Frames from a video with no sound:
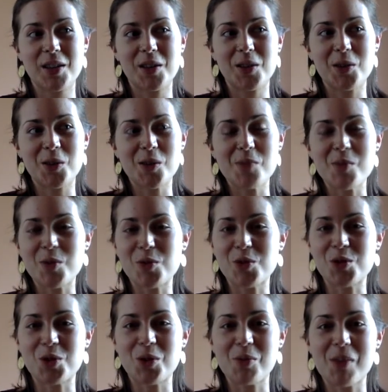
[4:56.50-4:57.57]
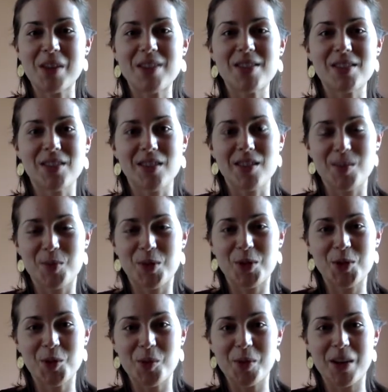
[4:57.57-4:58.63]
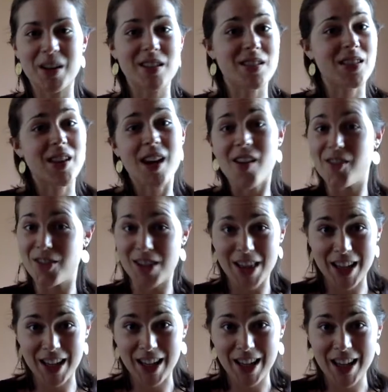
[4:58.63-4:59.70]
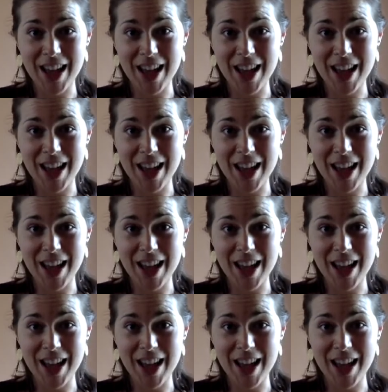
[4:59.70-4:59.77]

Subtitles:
your emotional, mental, and spiritual bodies are everything.